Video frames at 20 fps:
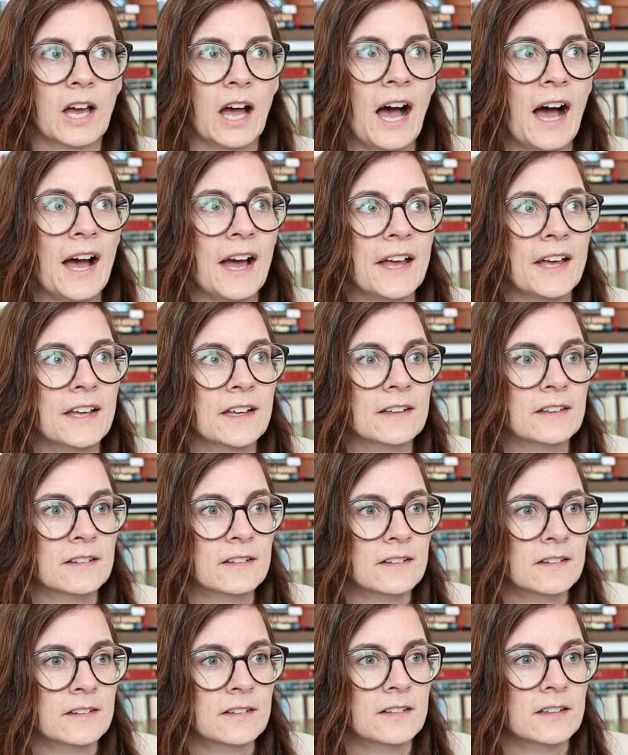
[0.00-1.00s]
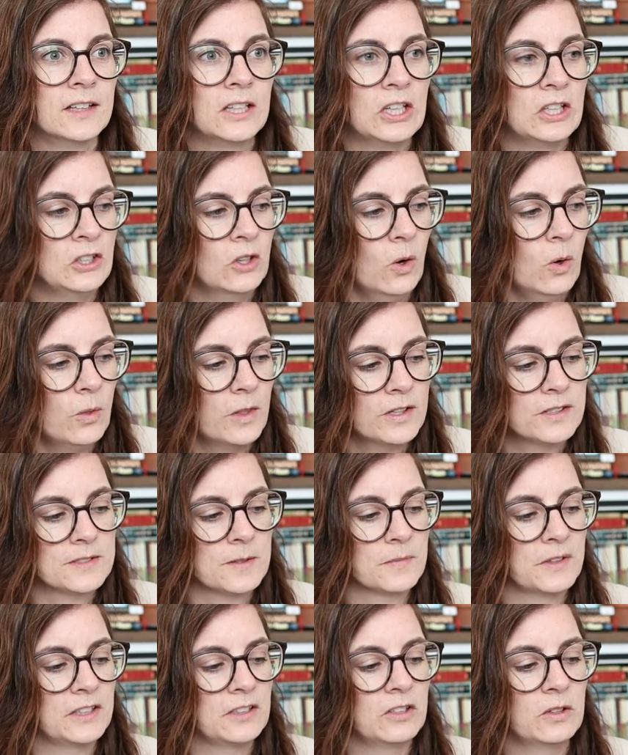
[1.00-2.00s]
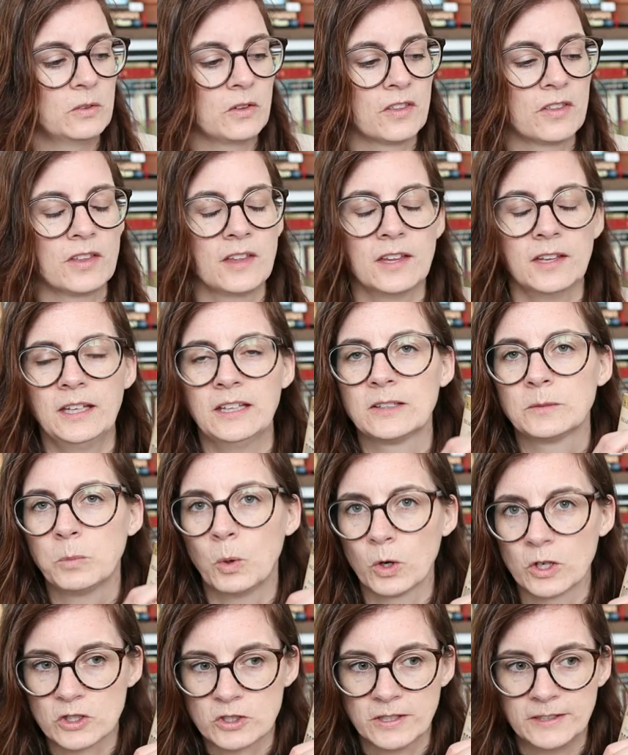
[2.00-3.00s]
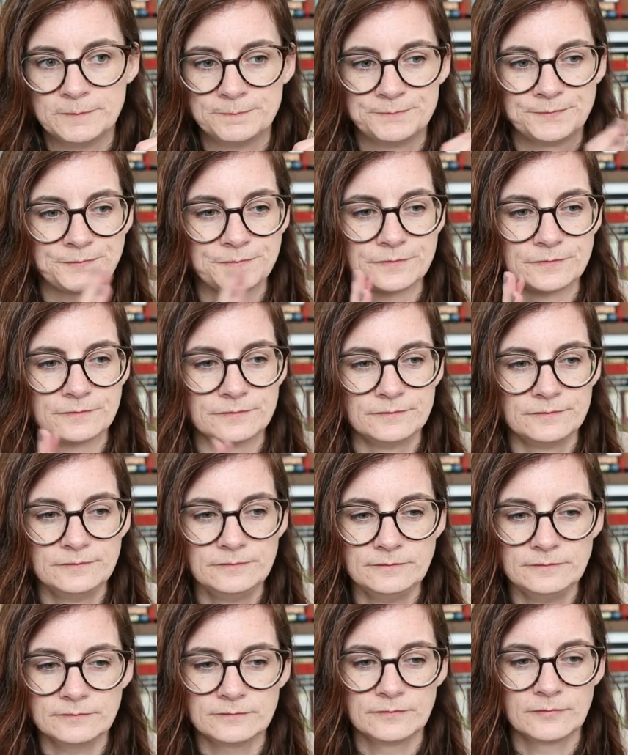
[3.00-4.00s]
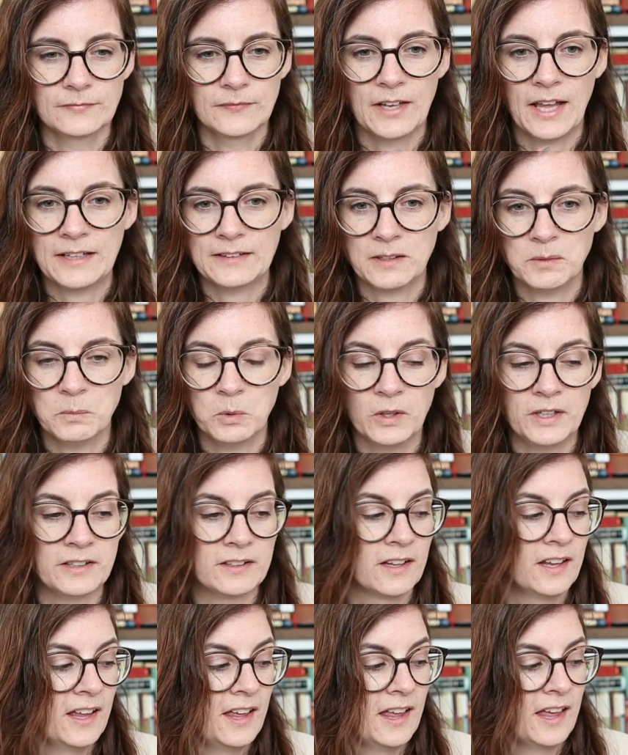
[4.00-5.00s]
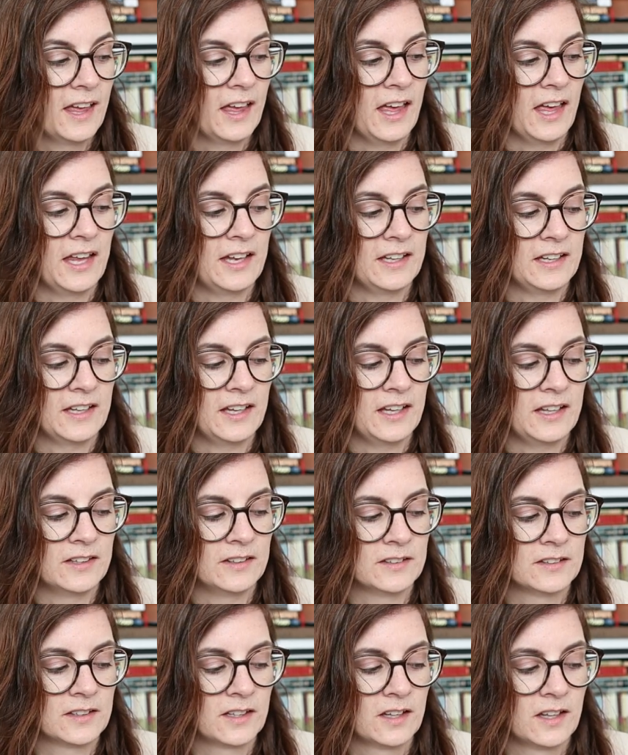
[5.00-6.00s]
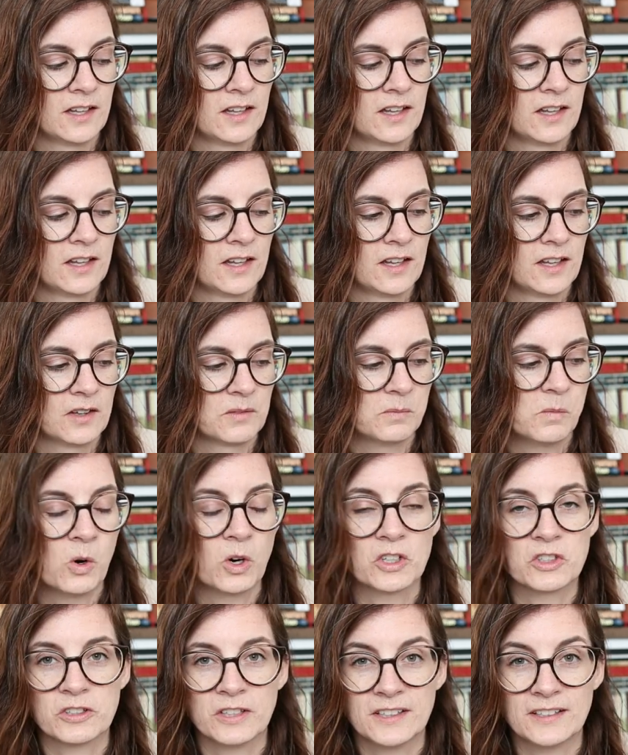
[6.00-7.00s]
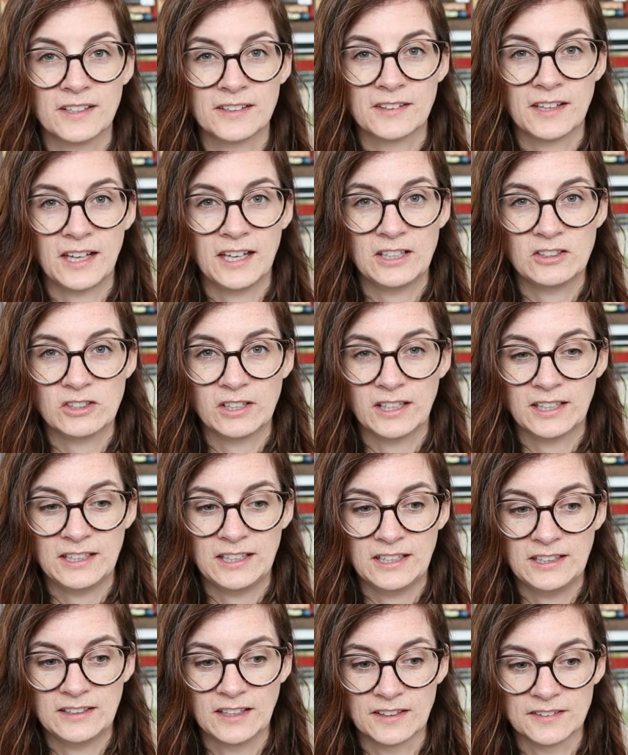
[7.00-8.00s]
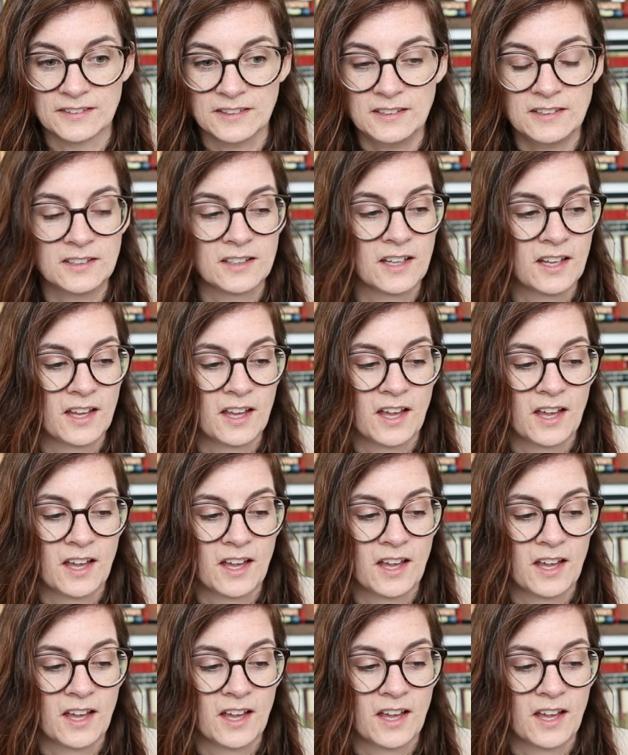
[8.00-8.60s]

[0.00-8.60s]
I know there's something to do with his portrait at some point, and his portrait does the aging and he doesn't,